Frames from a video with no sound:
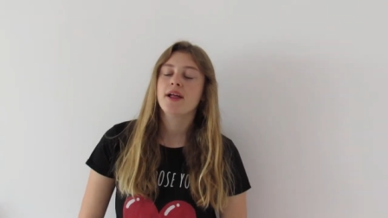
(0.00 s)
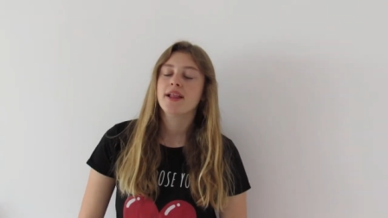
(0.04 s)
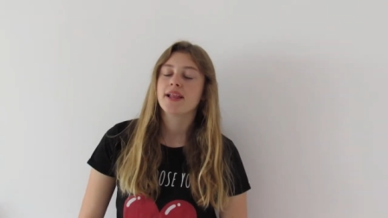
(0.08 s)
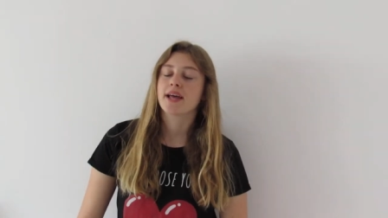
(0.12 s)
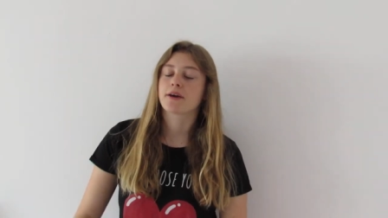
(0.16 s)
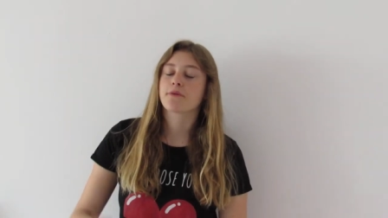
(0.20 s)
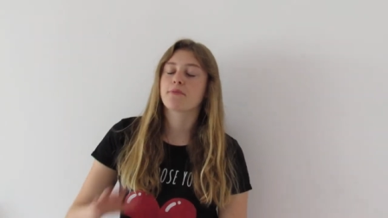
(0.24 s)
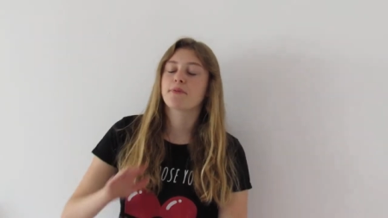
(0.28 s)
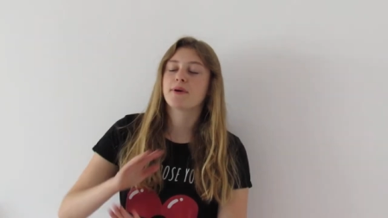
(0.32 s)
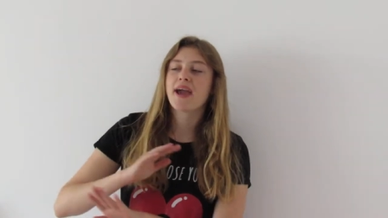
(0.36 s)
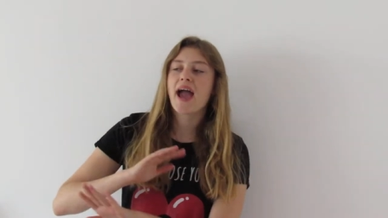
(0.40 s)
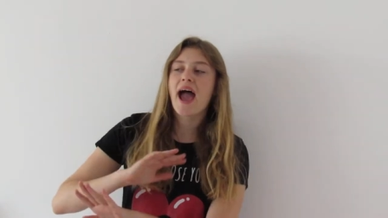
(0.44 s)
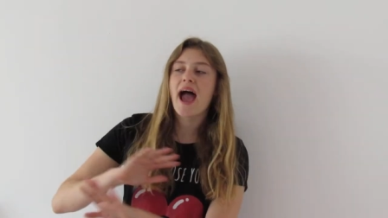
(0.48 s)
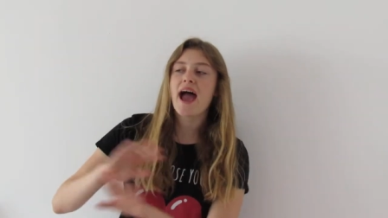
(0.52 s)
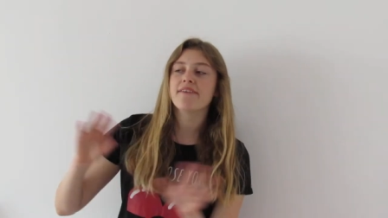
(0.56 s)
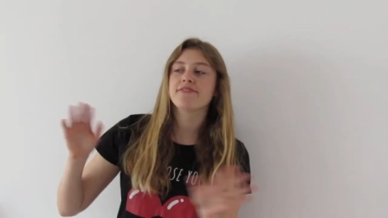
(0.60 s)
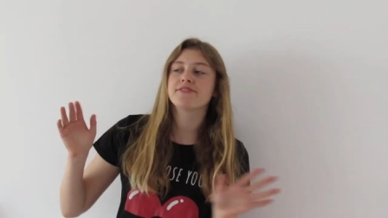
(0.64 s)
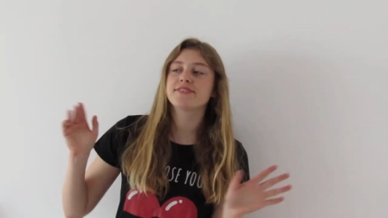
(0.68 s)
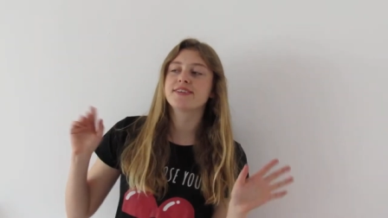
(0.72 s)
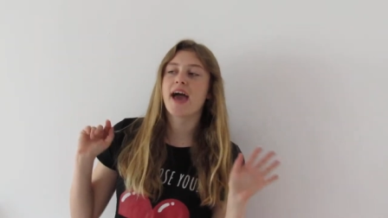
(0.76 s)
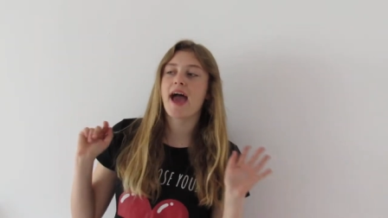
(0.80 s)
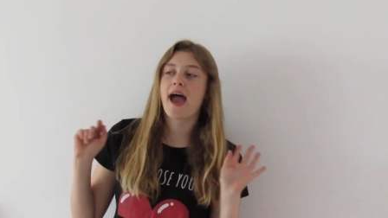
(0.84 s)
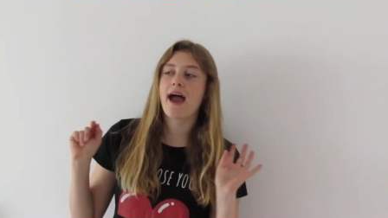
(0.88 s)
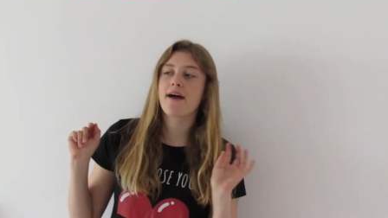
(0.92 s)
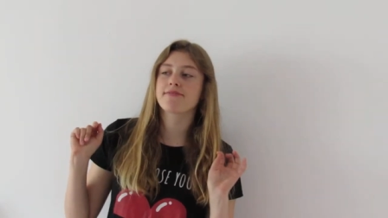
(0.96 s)
Like, we
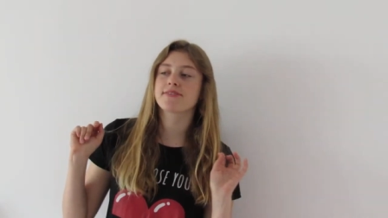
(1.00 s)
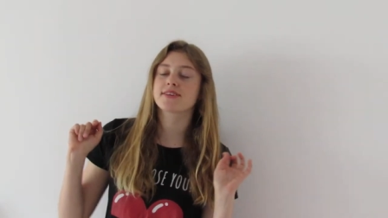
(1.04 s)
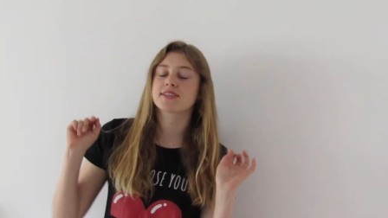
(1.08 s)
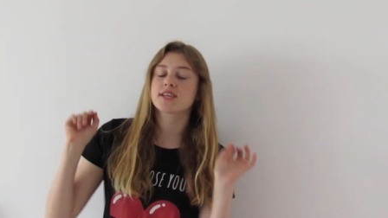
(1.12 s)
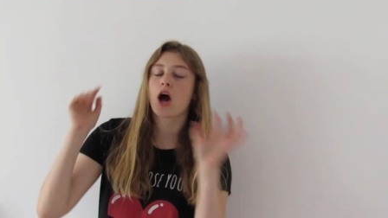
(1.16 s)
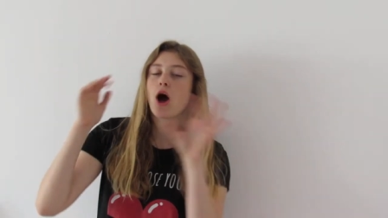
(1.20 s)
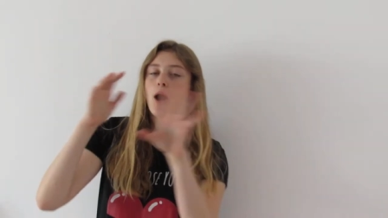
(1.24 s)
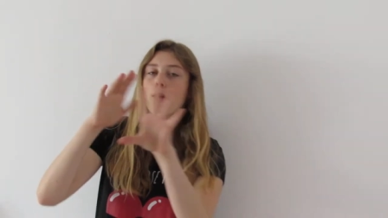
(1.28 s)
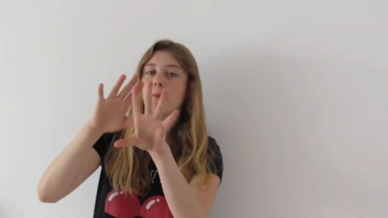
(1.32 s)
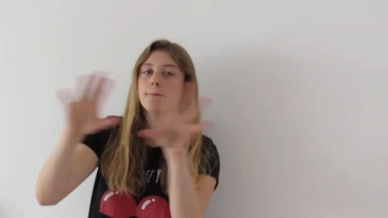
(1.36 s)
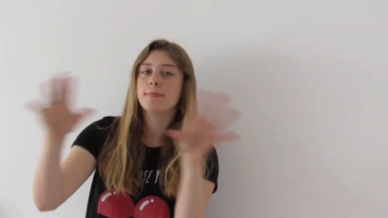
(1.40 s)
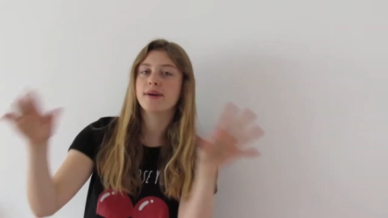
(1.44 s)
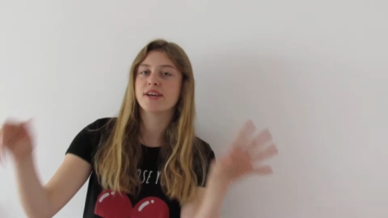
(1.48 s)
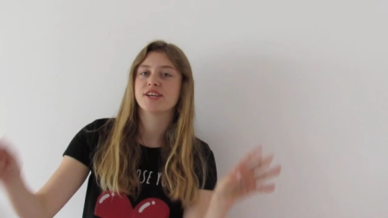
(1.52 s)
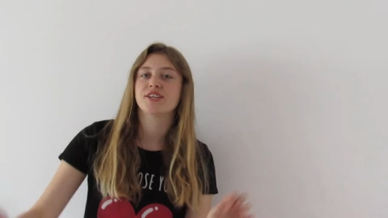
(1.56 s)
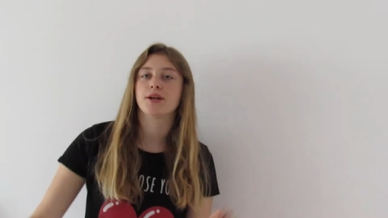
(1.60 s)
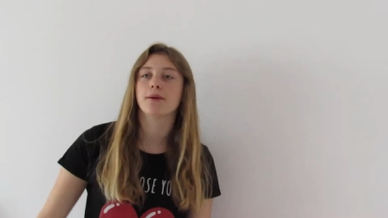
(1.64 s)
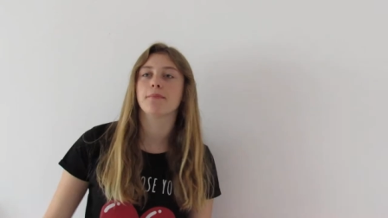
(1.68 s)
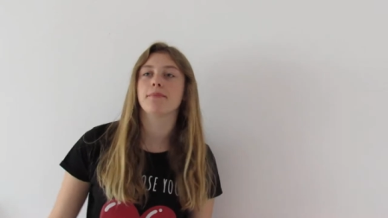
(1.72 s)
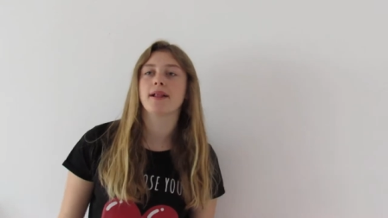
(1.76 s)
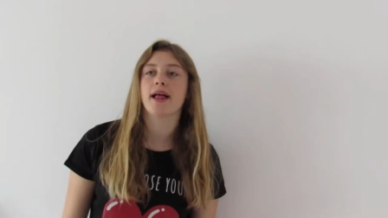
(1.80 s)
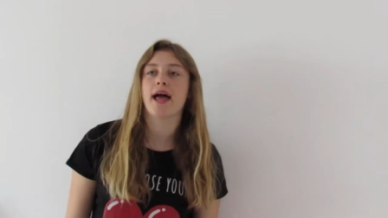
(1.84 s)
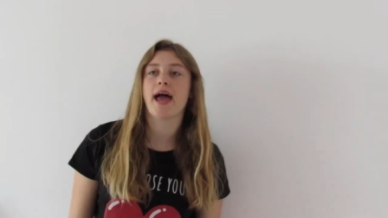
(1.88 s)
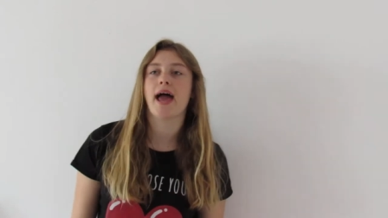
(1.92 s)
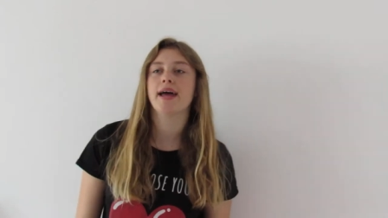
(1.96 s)
have to have this whole
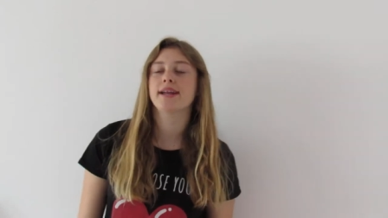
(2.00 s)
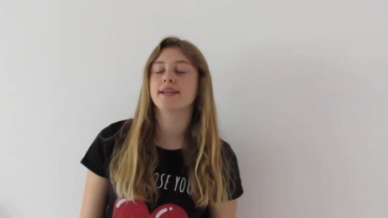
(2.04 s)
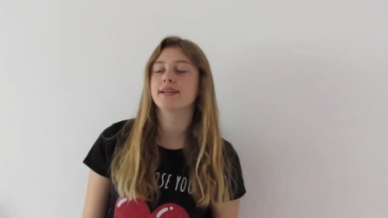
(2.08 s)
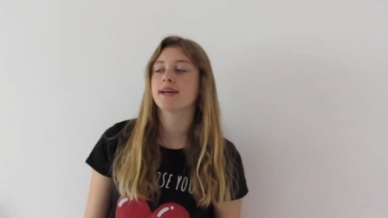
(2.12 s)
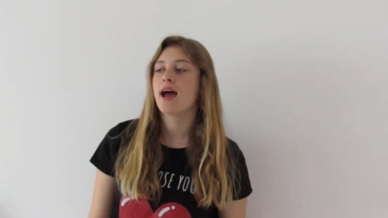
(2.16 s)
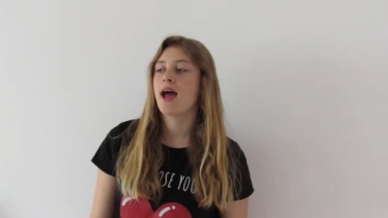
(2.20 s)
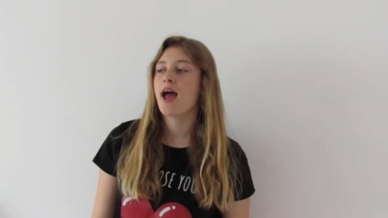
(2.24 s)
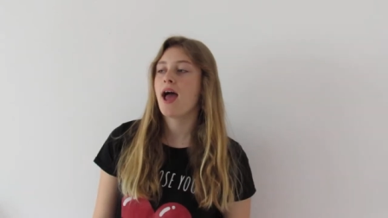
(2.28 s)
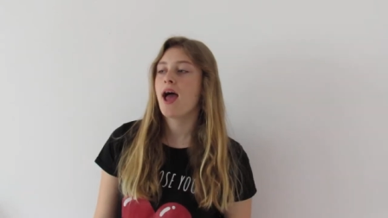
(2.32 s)
mission planned.